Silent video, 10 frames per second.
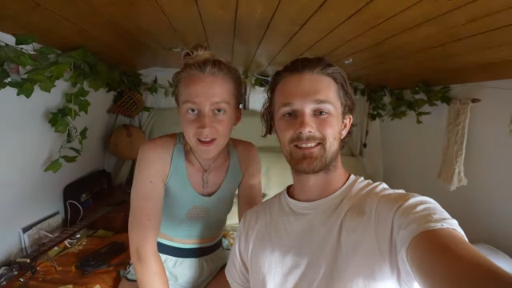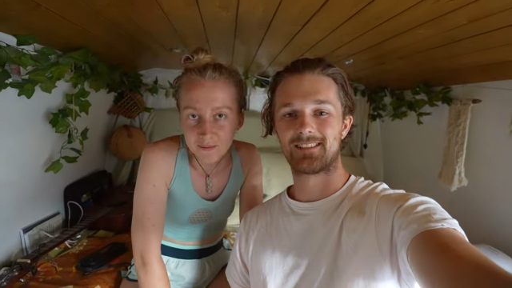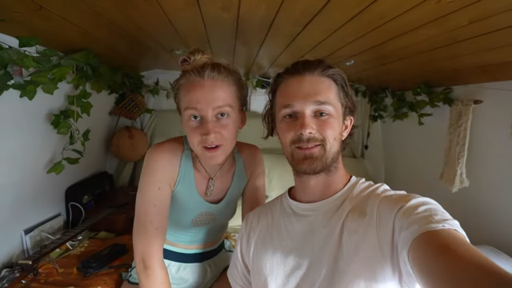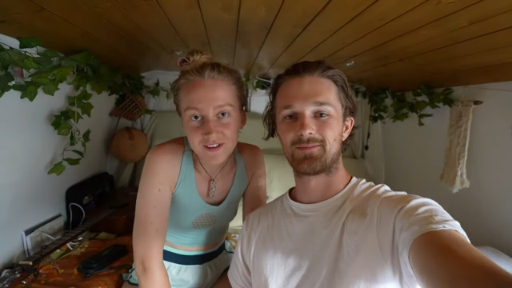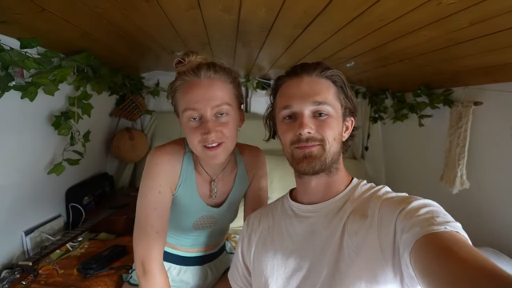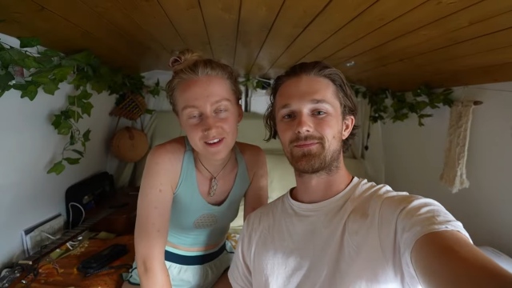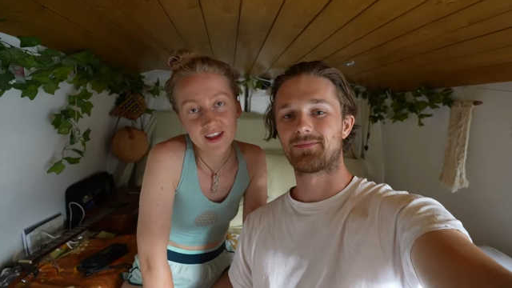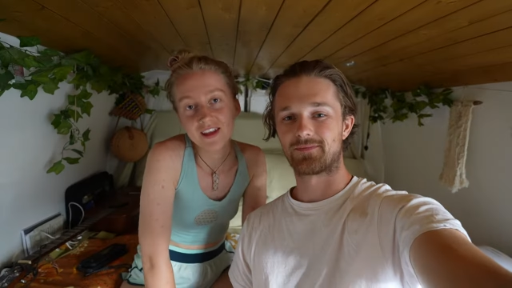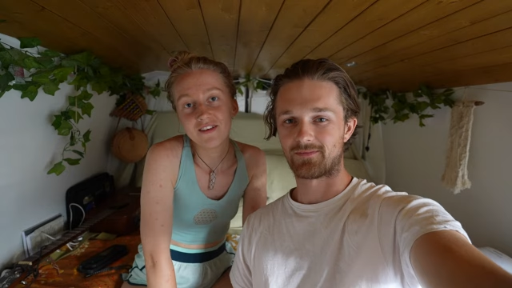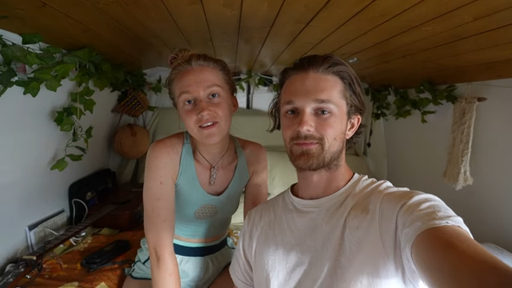Speaker 1: that brings us to
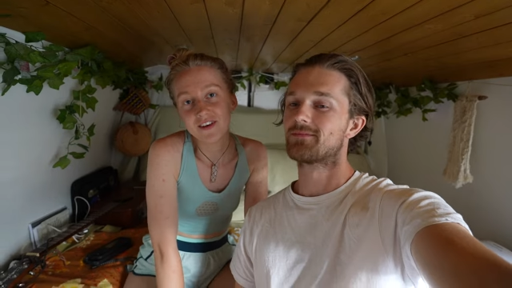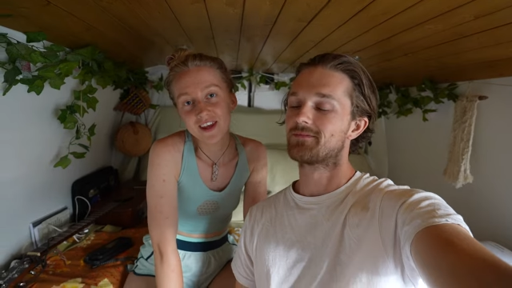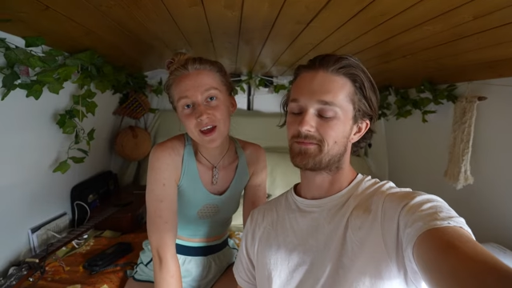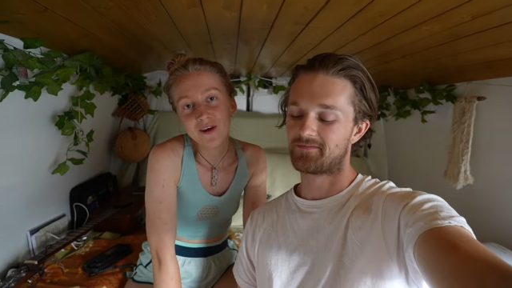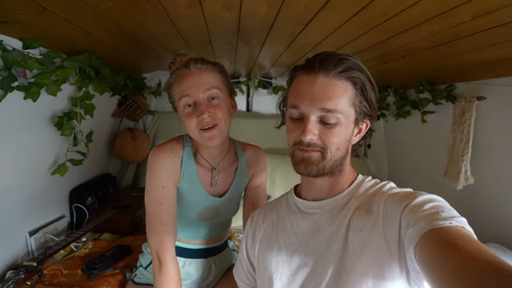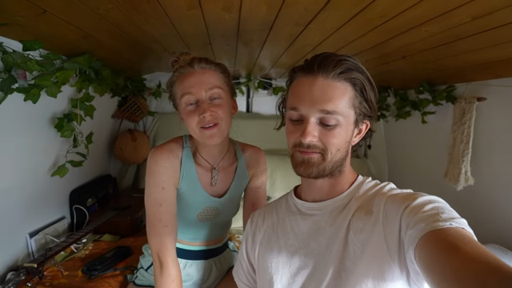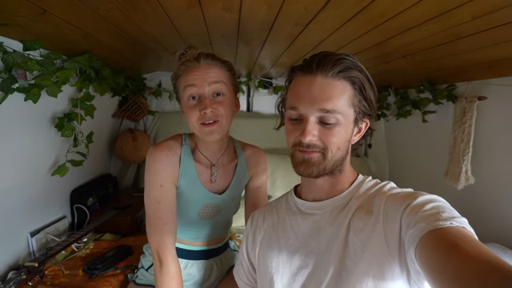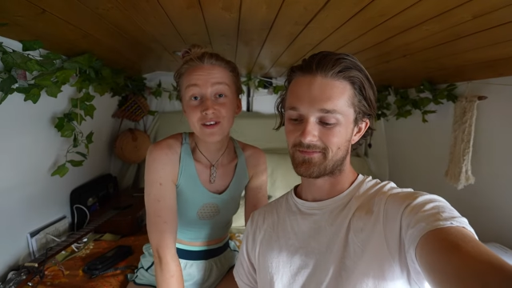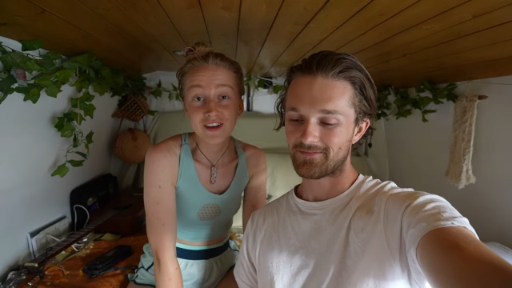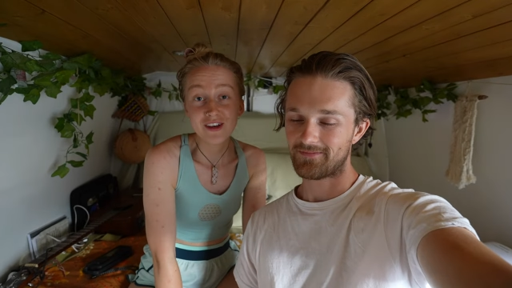the end of the video.
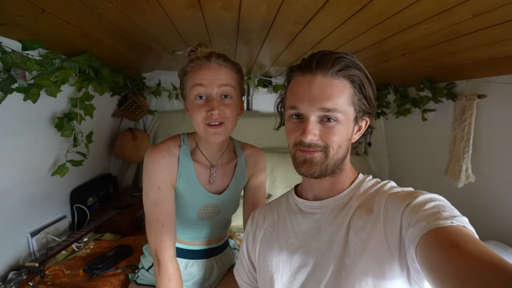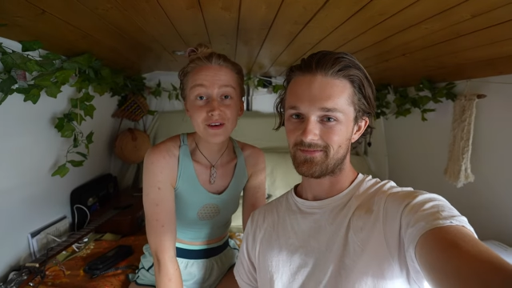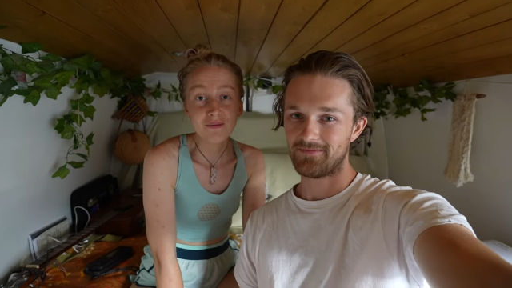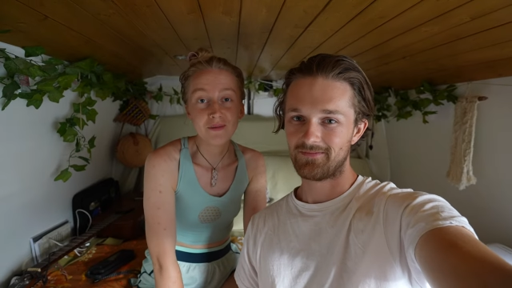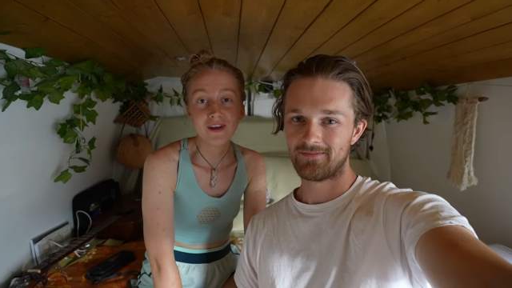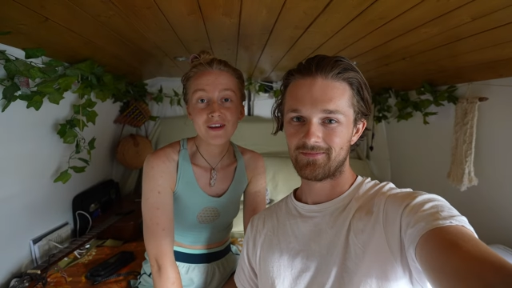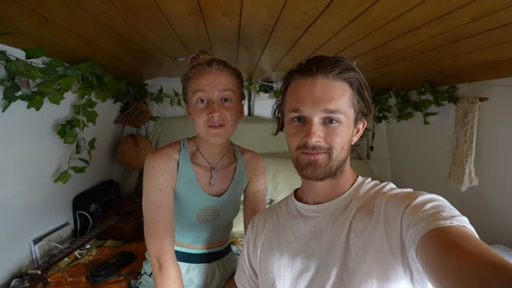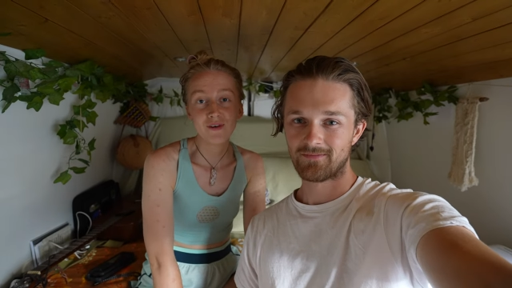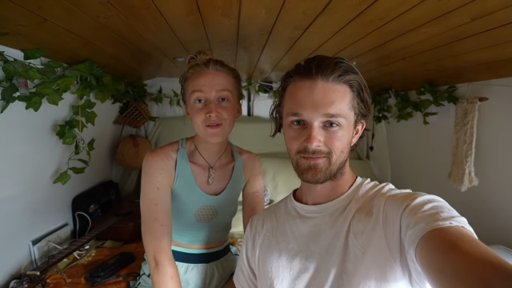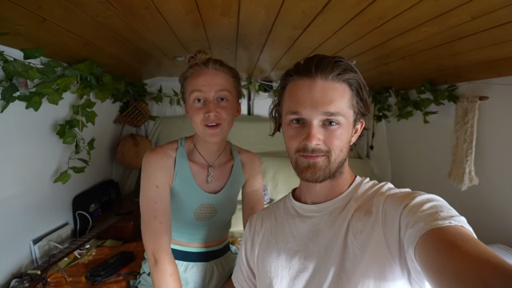If you did enjoy it,
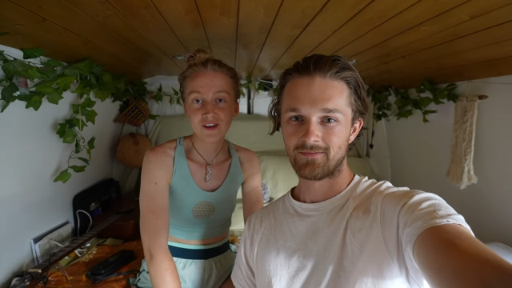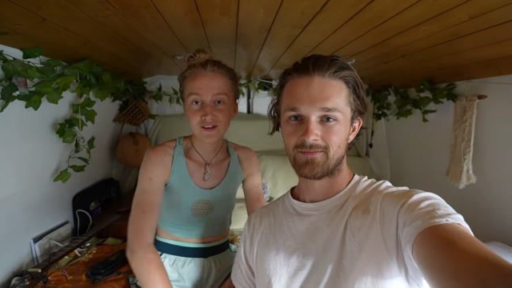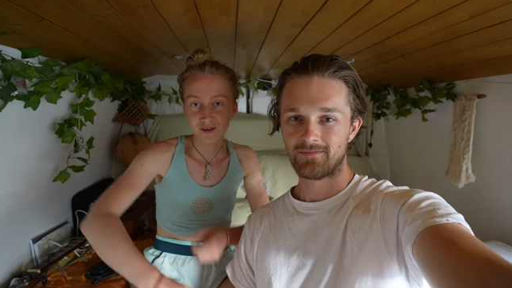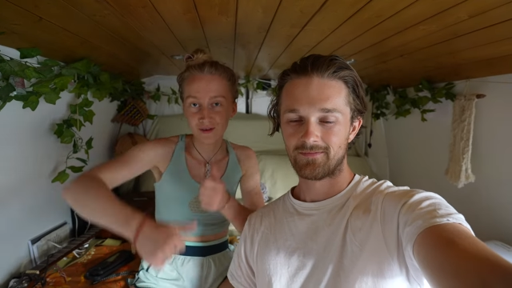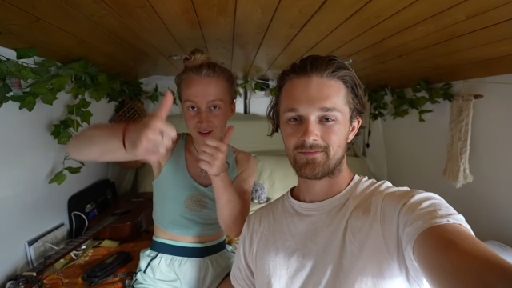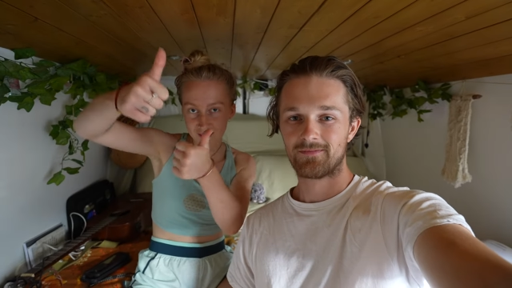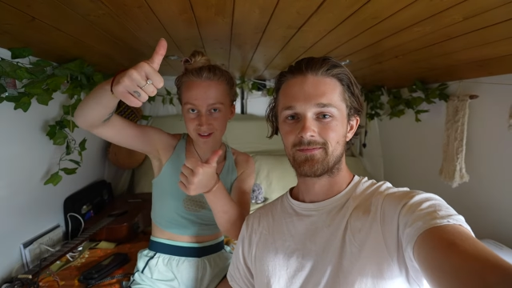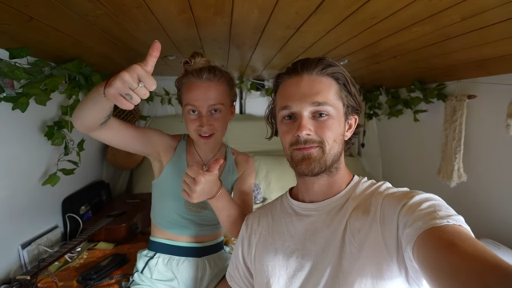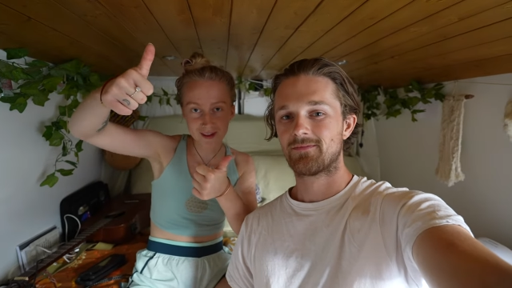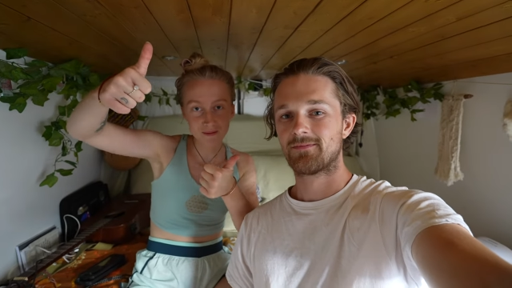please feel free to give
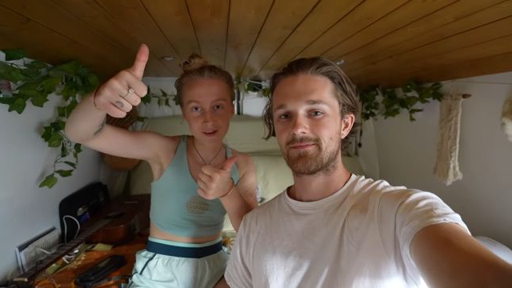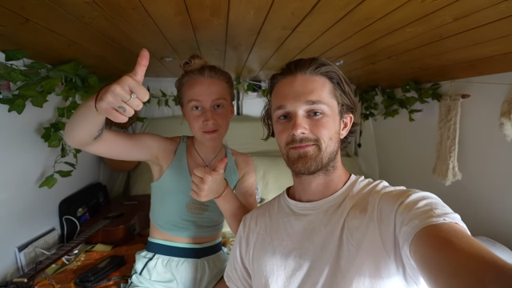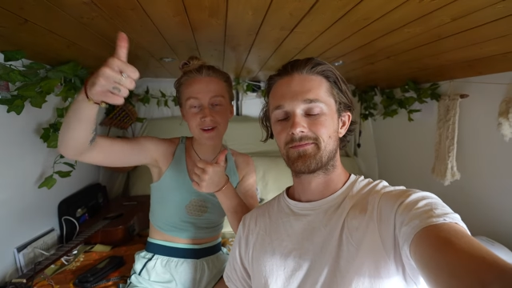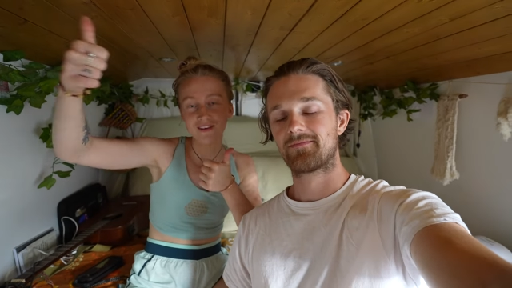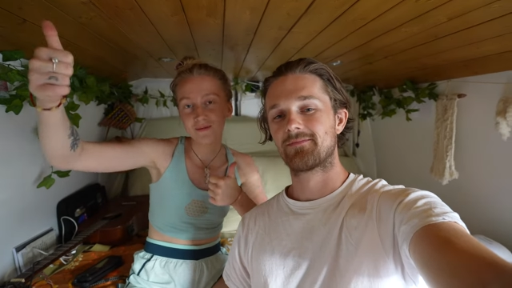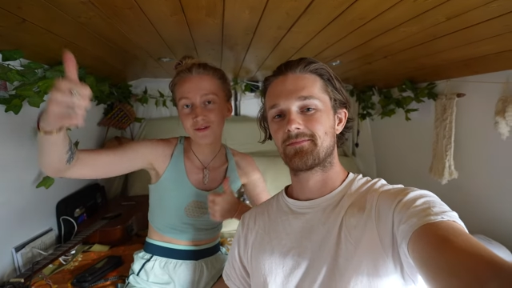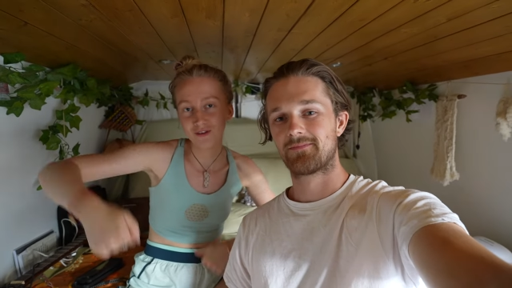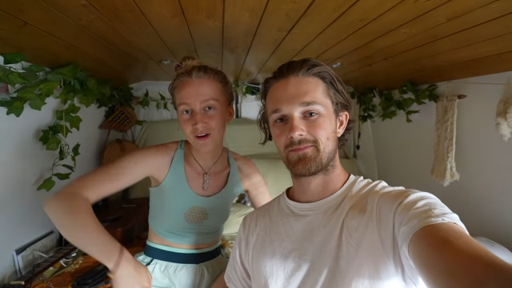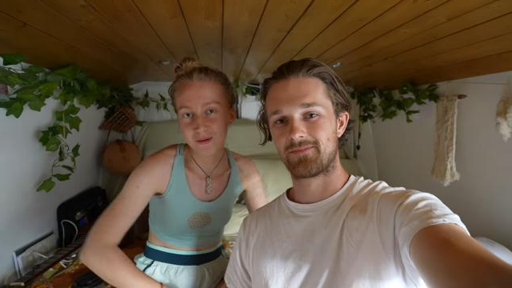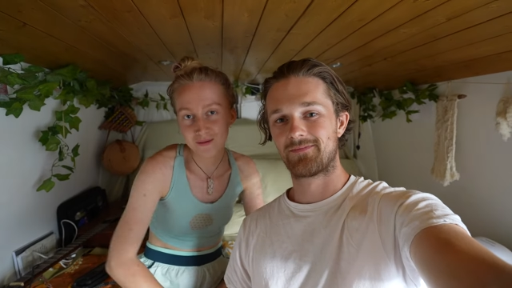us a thumbs up and
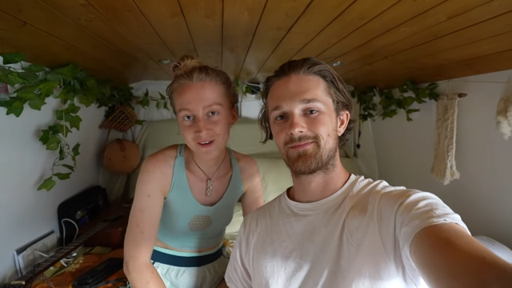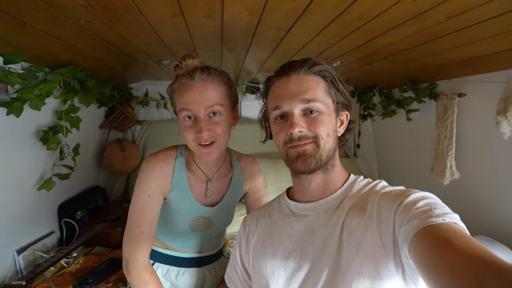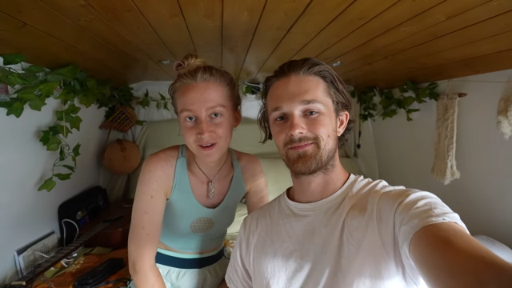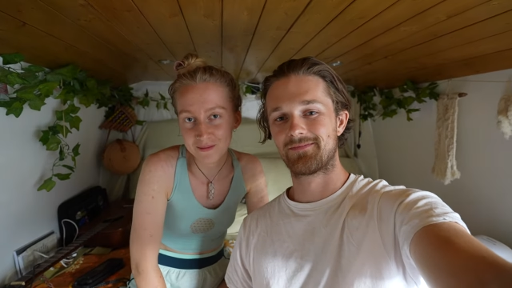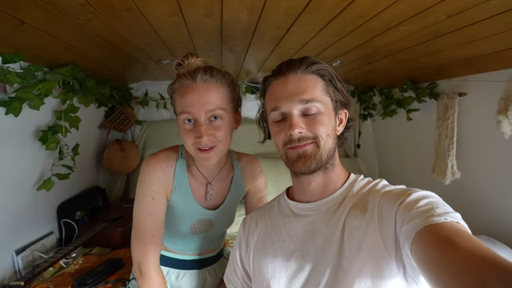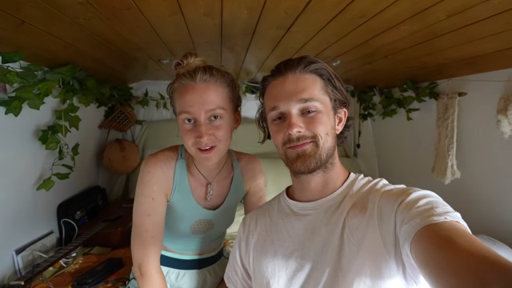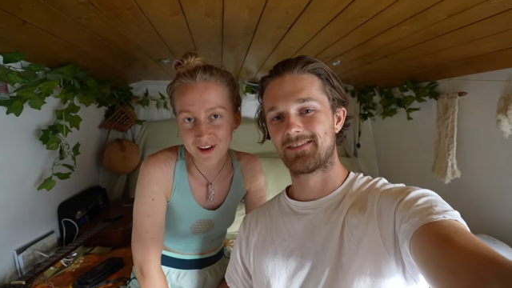subscribe so you don't miss our